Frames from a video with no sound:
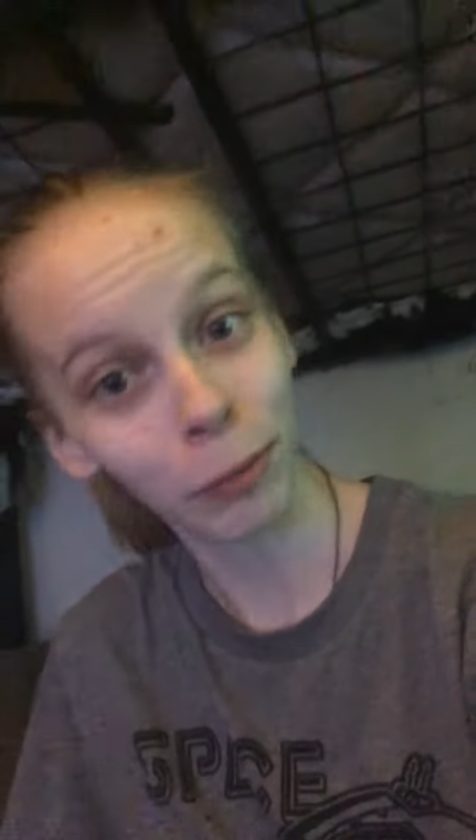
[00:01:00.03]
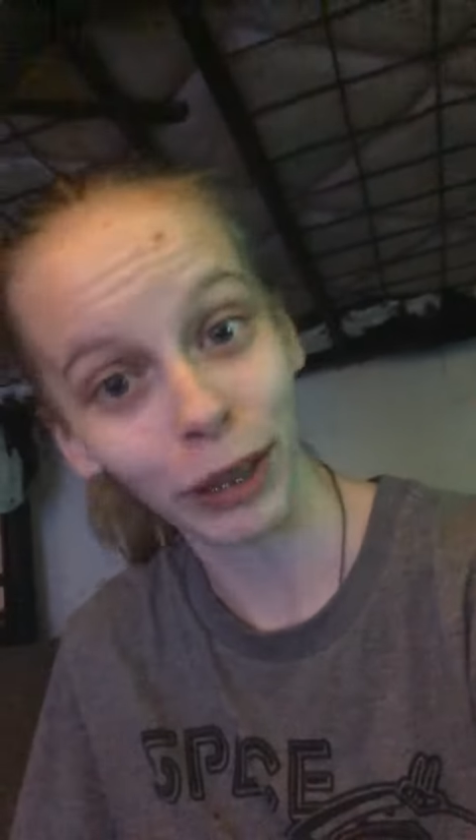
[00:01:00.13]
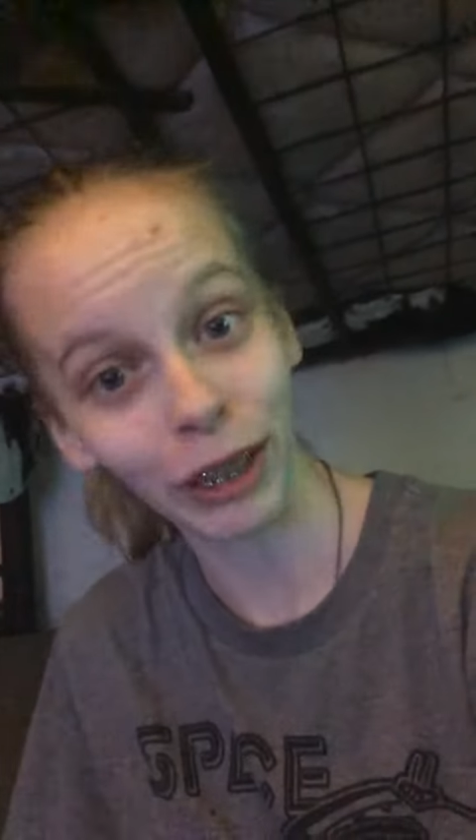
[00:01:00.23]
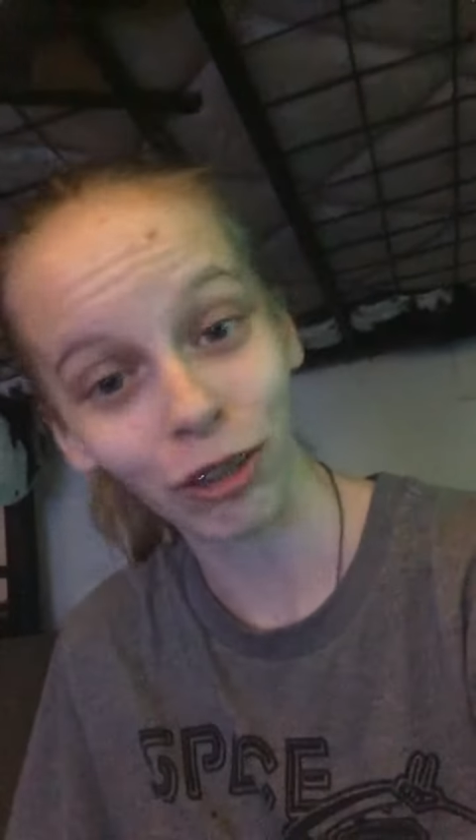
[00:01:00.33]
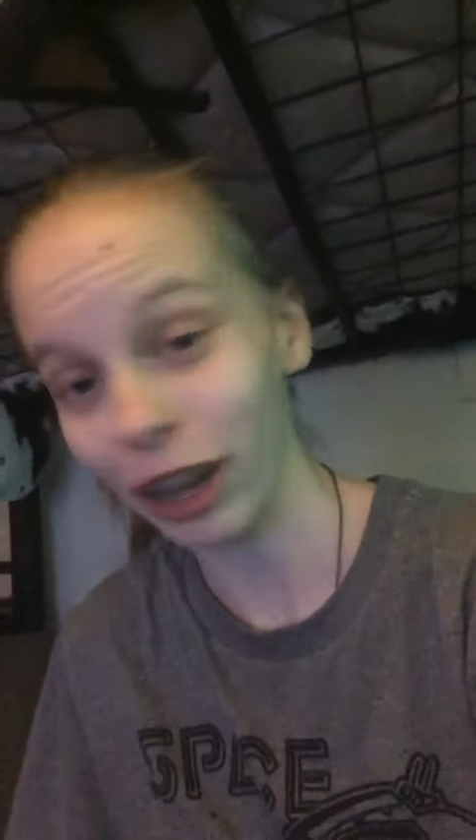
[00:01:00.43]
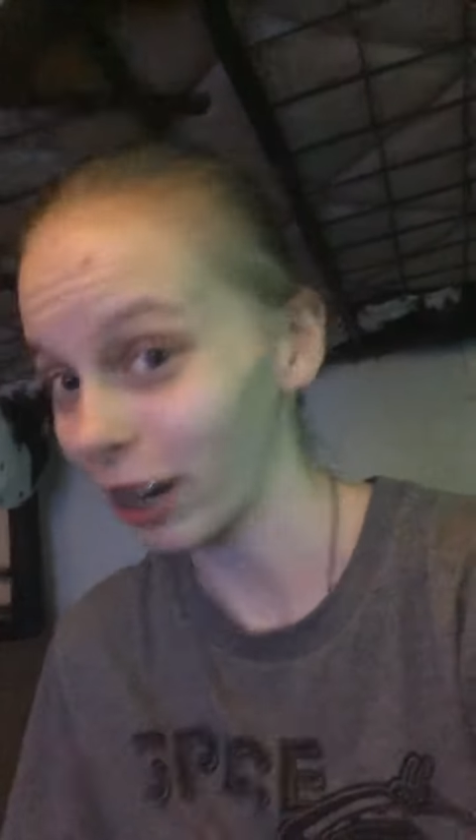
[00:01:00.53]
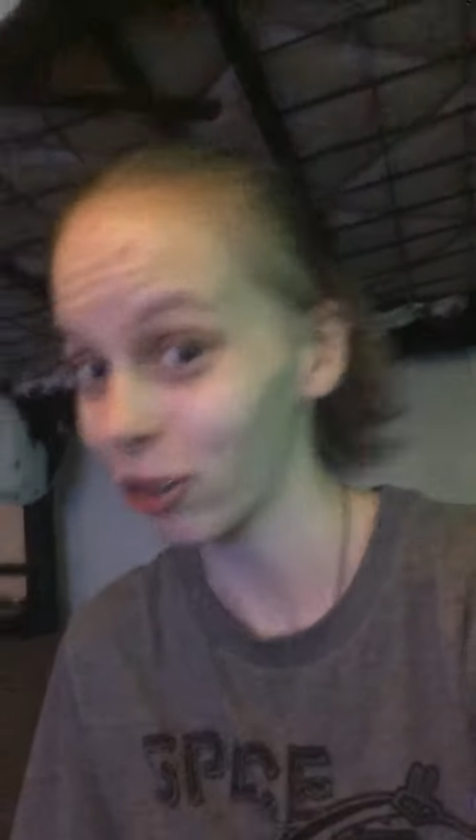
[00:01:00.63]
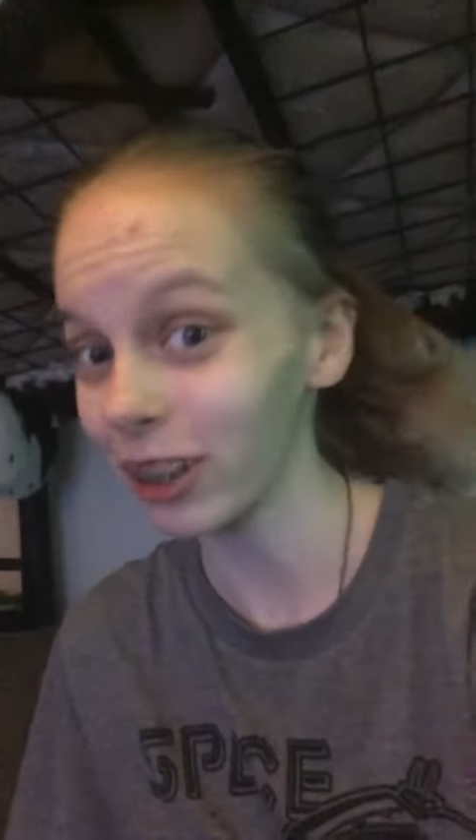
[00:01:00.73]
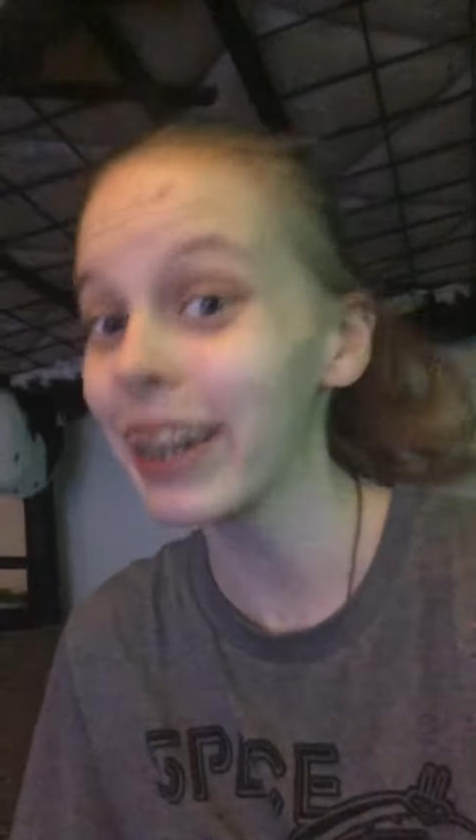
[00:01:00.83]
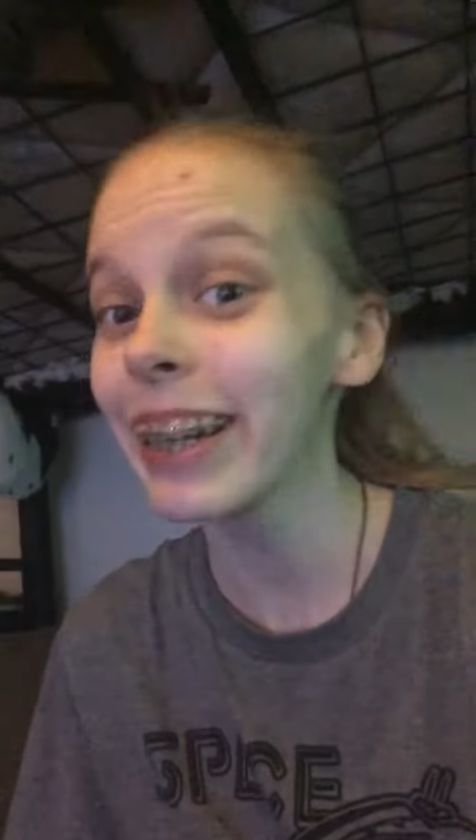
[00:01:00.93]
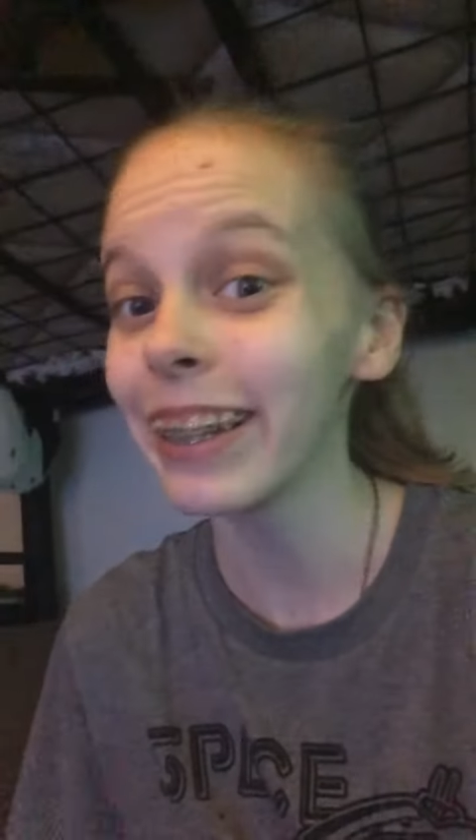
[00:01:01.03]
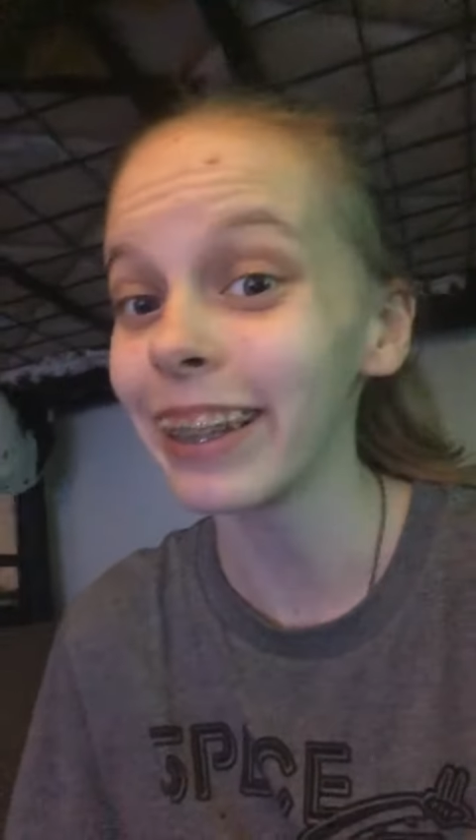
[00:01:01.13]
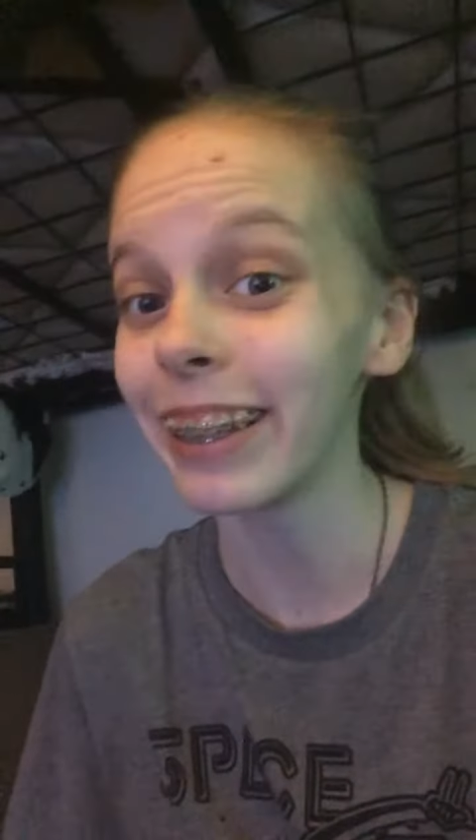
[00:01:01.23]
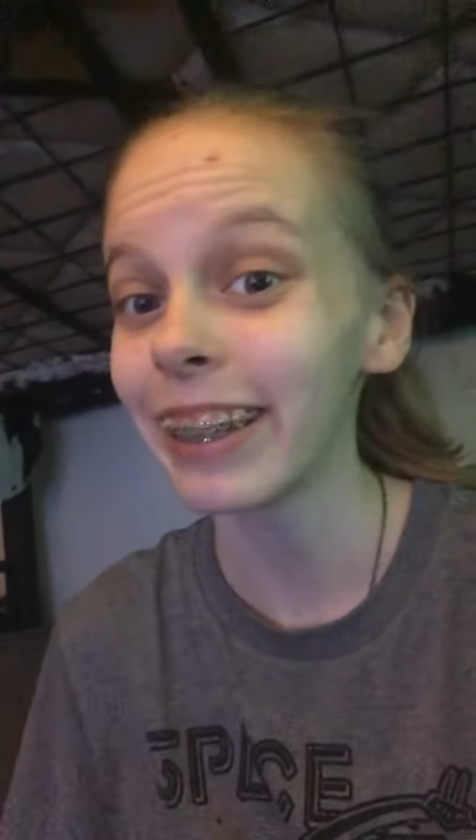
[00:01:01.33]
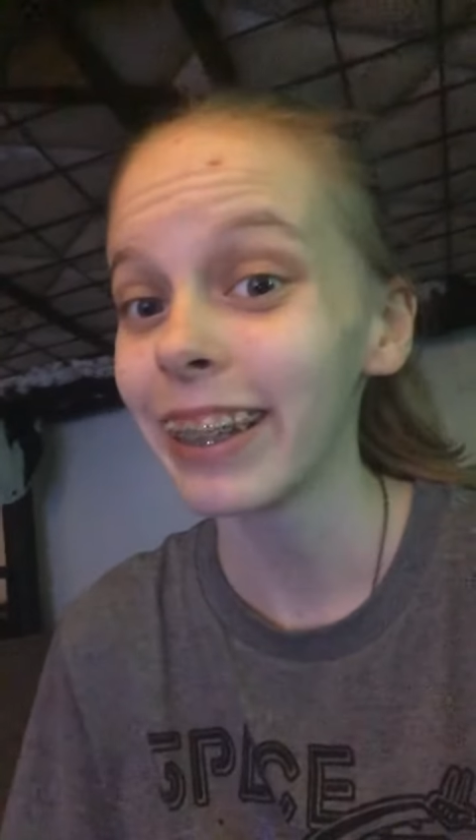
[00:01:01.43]
being she actually
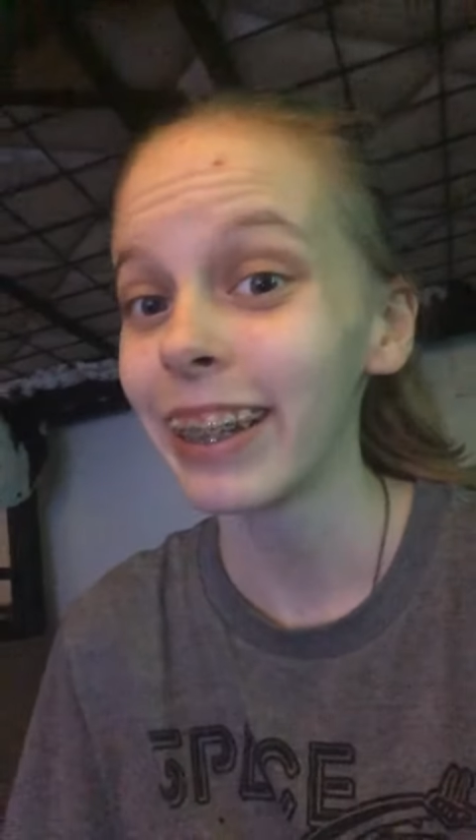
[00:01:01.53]
is.